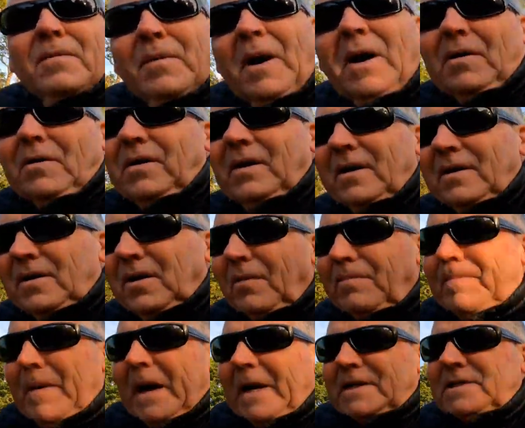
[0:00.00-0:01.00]
Well, I
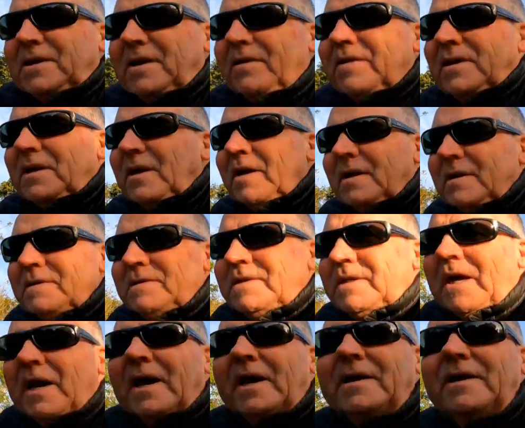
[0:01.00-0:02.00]
got back to the
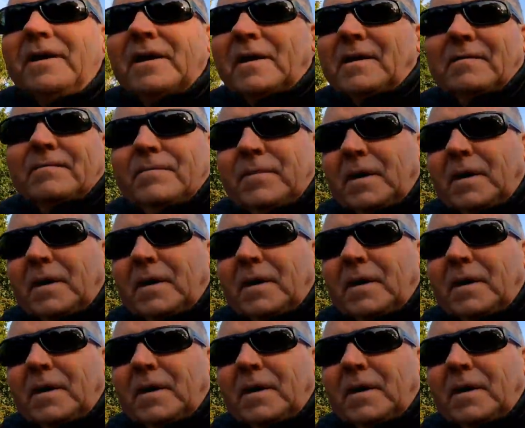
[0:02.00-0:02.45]
tent